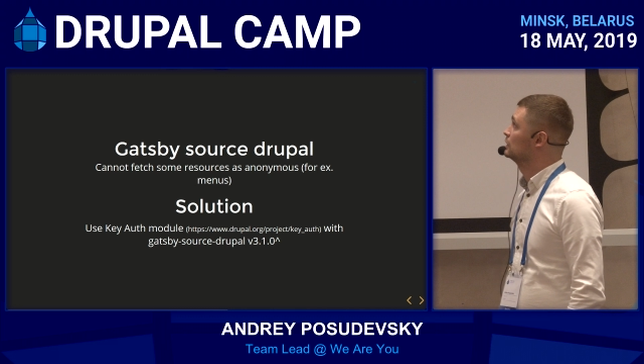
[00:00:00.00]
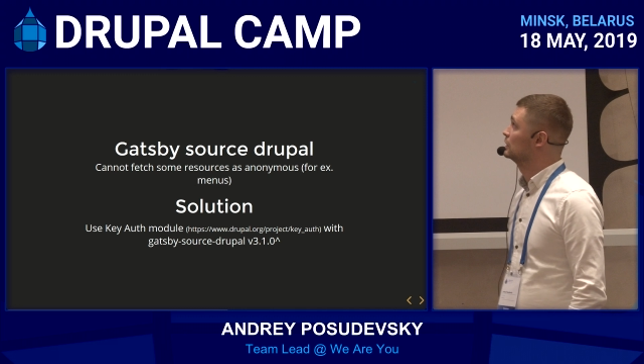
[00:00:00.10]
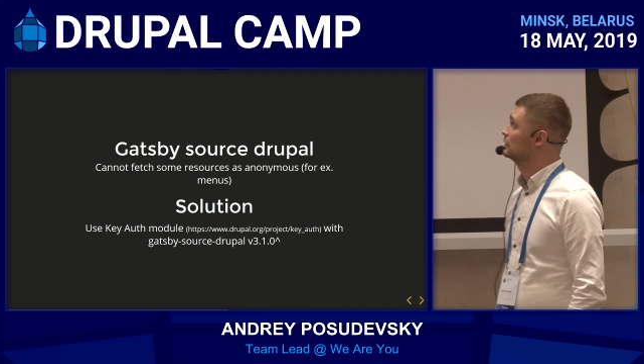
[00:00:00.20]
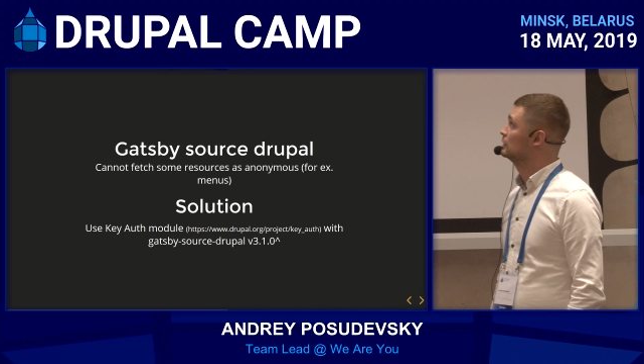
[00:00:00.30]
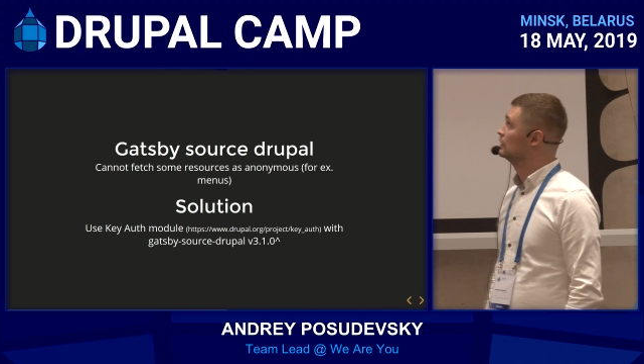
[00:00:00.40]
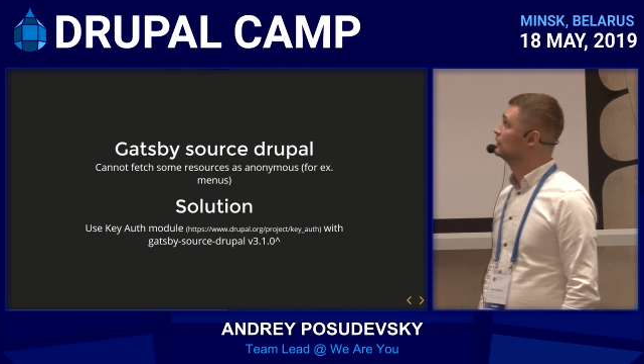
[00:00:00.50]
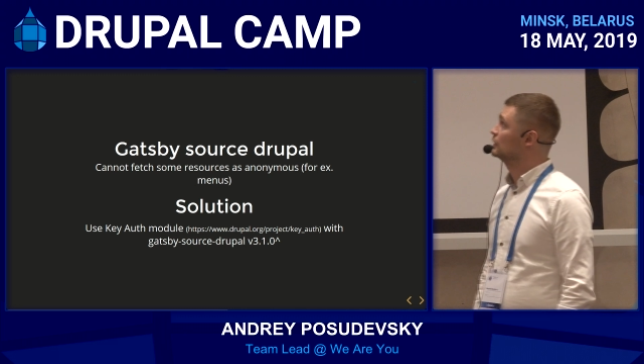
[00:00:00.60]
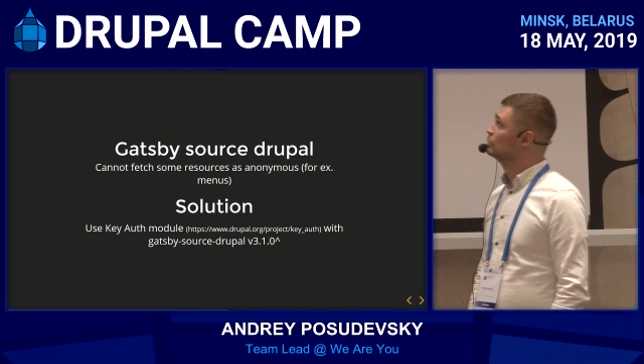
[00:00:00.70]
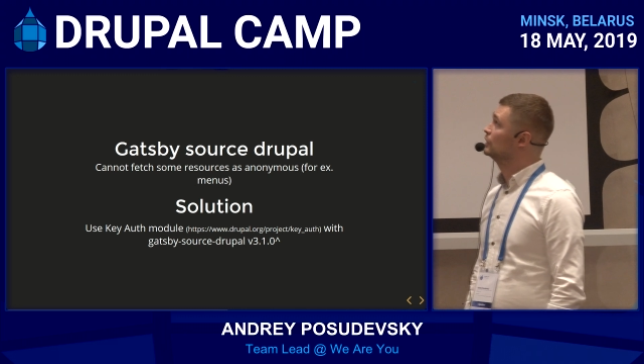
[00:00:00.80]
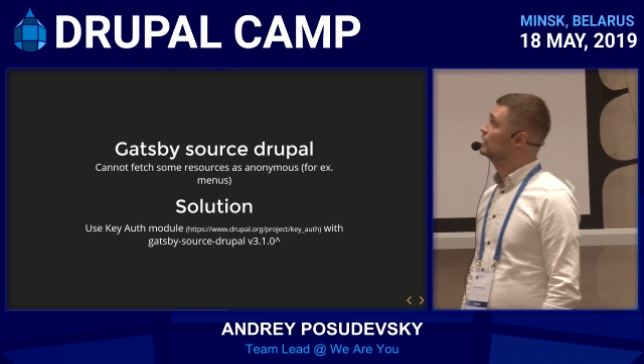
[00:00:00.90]
uh,
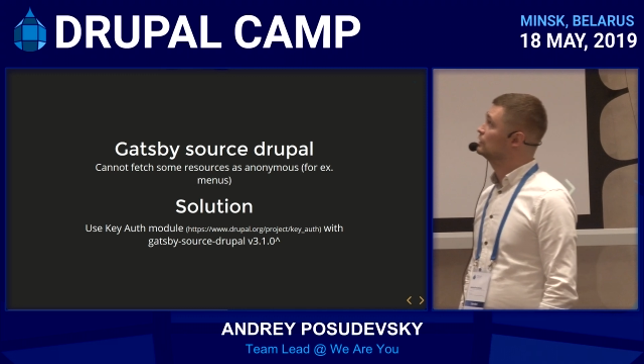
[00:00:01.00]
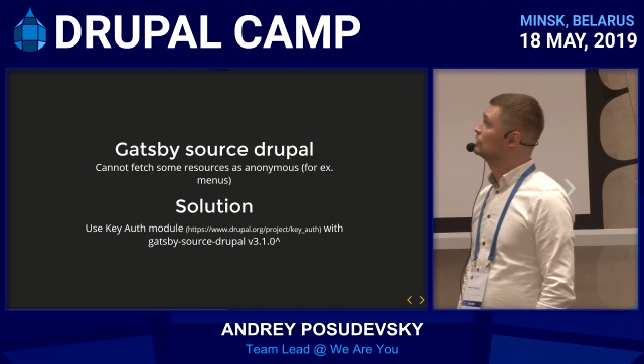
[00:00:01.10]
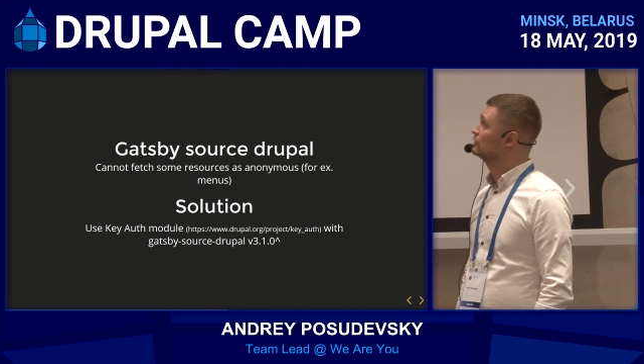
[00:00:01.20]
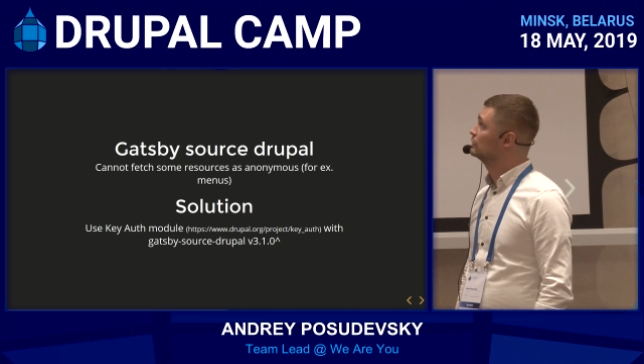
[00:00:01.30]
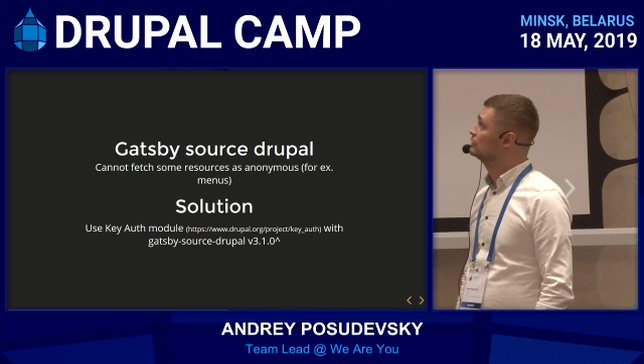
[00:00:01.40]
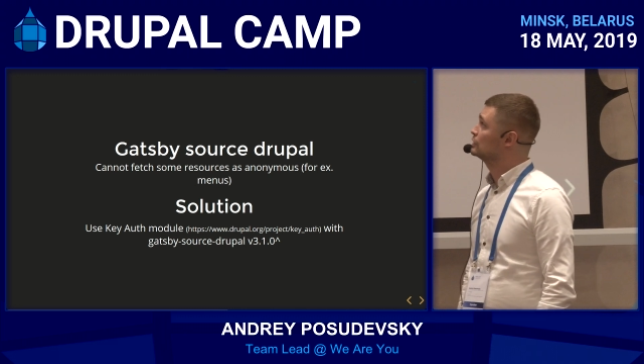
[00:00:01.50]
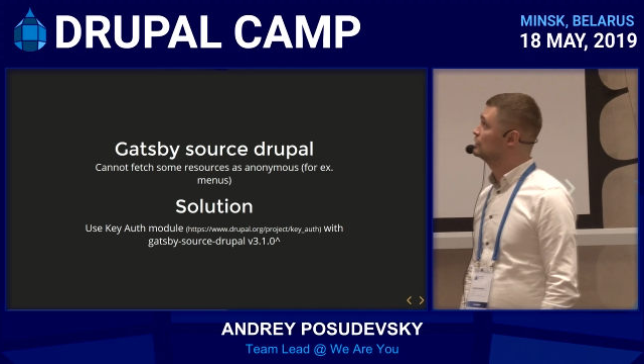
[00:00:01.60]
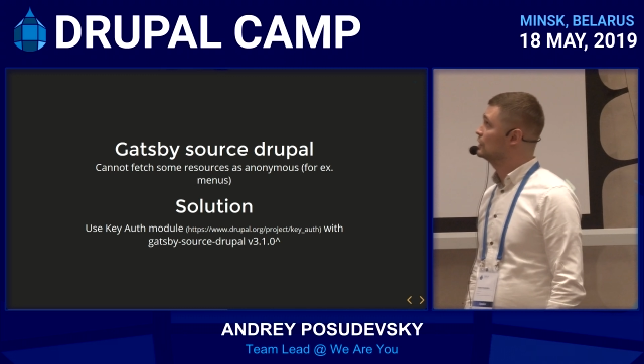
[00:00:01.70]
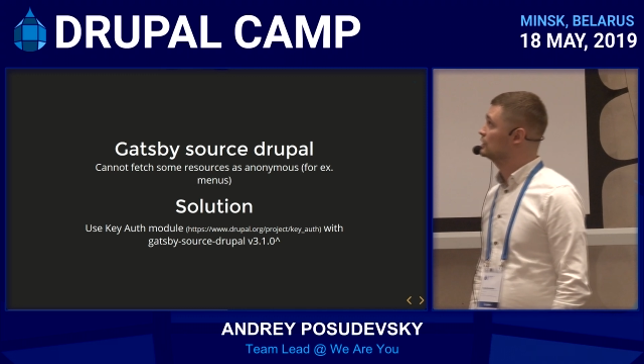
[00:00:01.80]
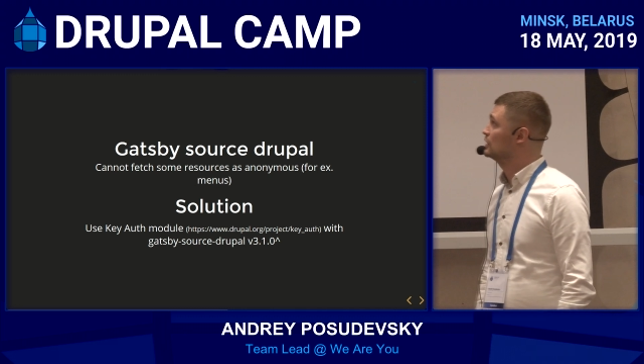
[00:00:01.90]
in combination
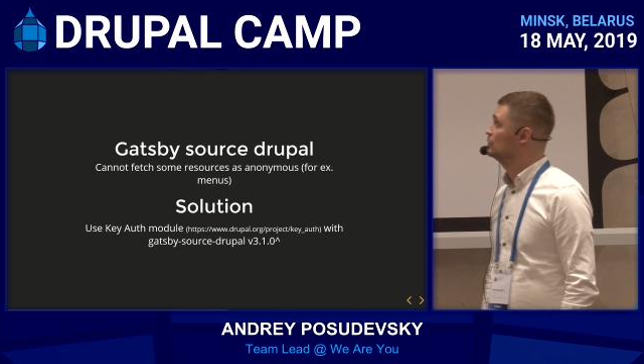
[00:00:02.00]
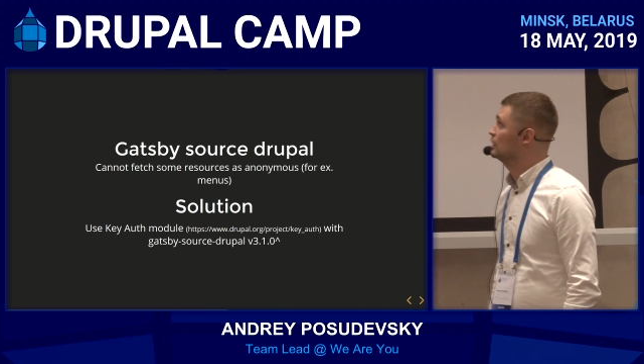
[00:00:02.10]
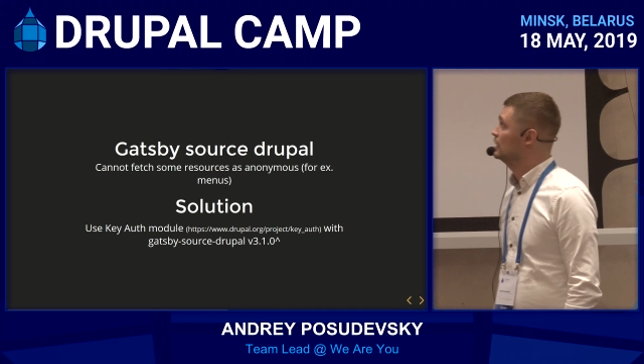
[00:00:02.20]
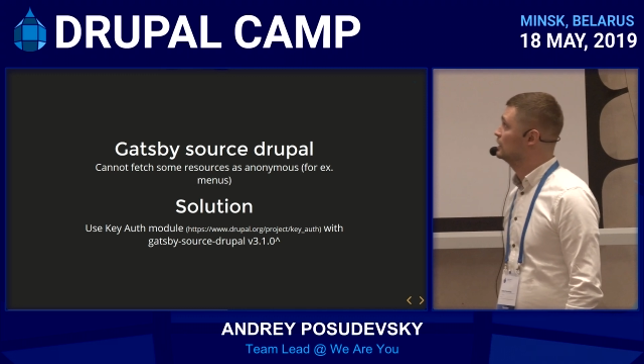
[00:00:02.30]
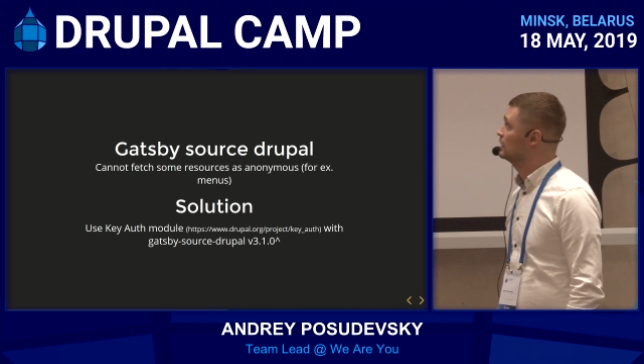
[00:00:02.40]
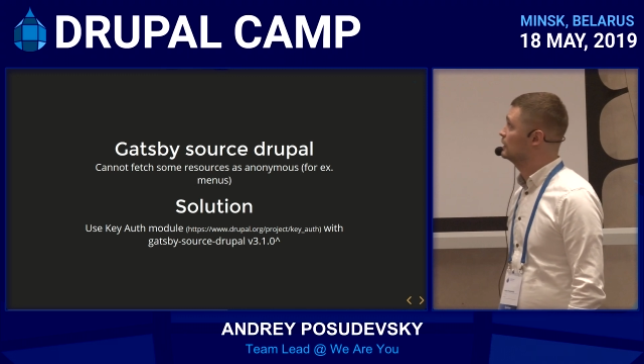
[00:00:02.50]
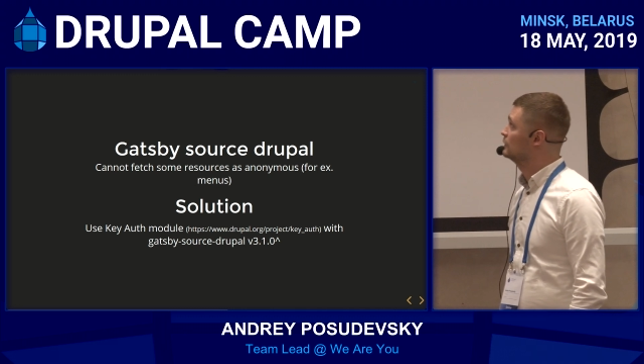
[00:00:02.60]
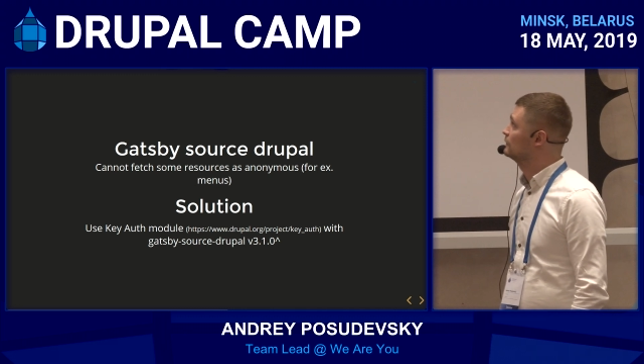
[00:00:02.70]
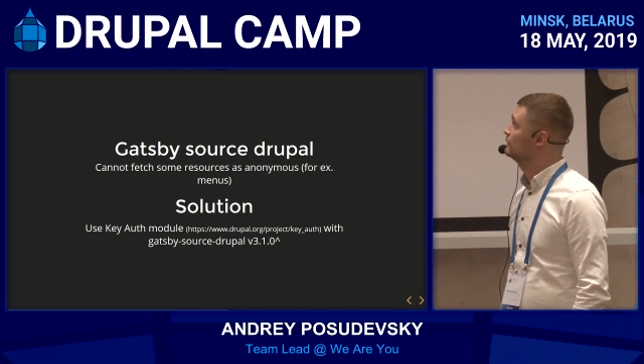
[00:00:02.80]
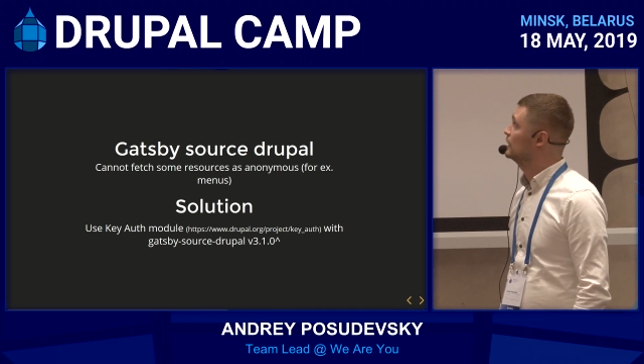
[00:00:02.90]
with JSON API, it
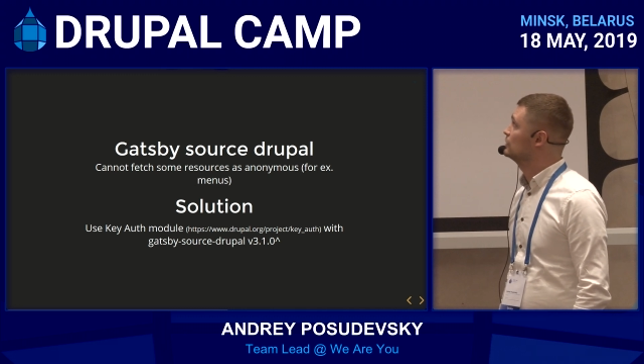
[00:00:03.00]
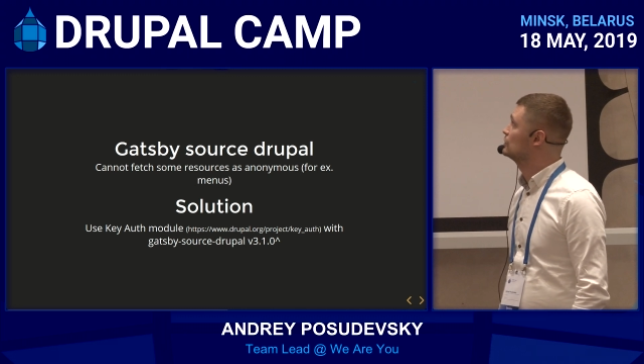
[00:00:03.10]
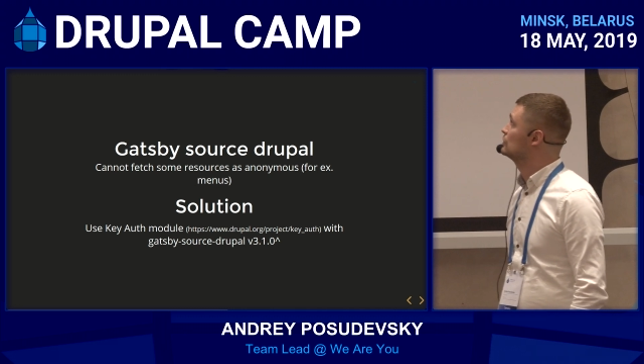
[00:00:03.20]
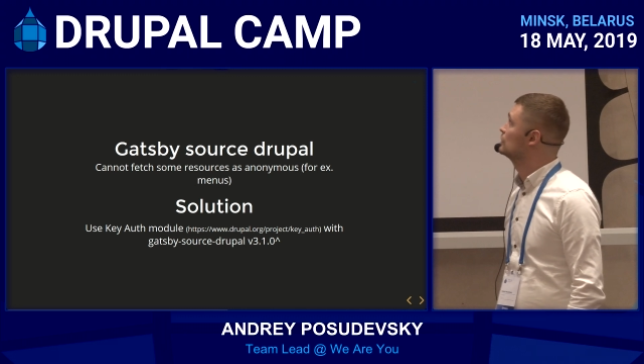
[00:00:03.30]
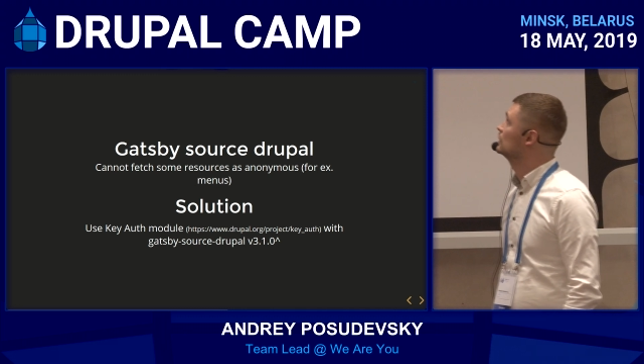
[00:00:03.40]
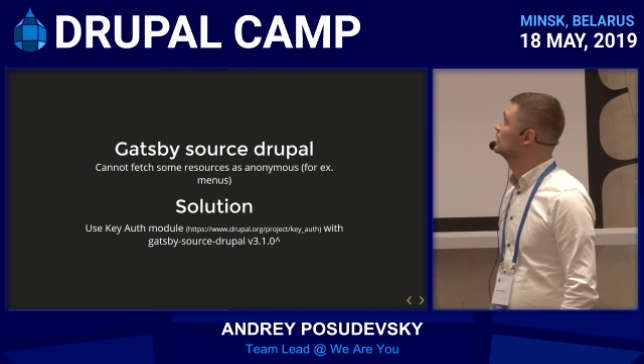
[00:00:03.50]
cannot fetch